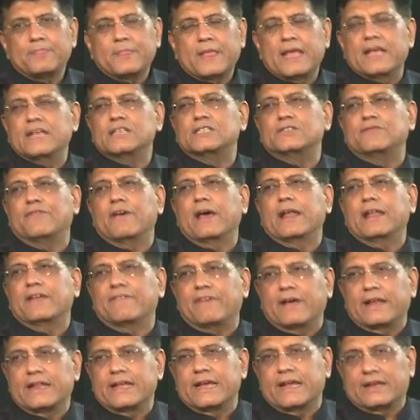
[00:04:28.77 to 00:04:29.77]
is very,
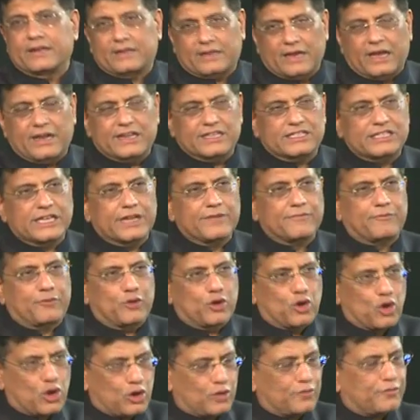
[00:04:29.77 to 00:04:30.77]
very encouraging
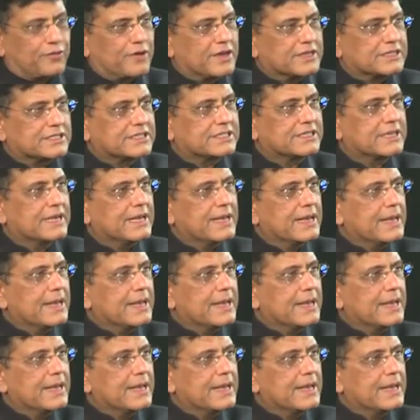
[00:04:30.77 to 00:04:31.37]
for all of us.